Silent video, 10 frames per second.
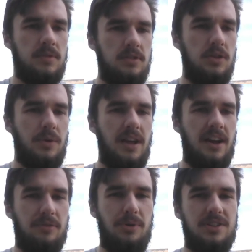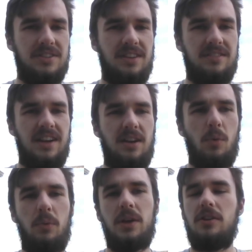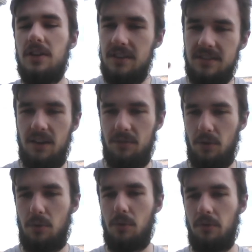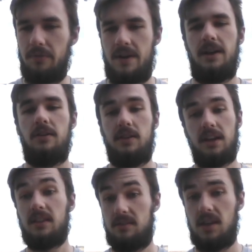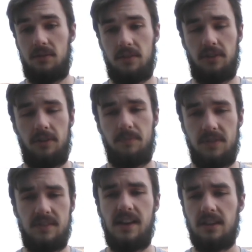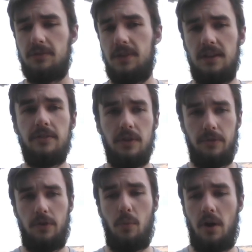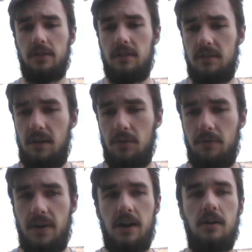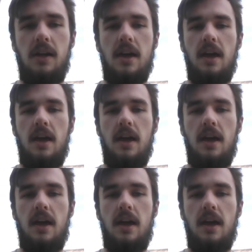So you want to export just this data. Well, we could save the whole file, and it can save as a CSV if you want to save the file.